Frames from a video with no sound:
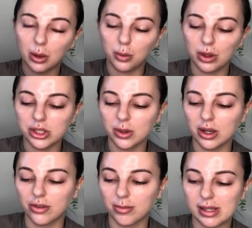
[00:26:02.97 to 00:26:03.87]
I will do it
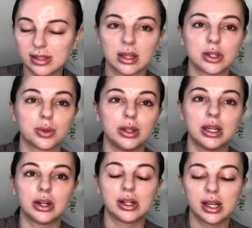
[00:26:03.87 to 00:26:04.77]
if my skin is really
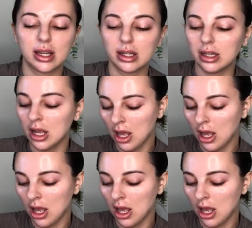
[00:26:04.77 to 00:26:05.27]
irritated.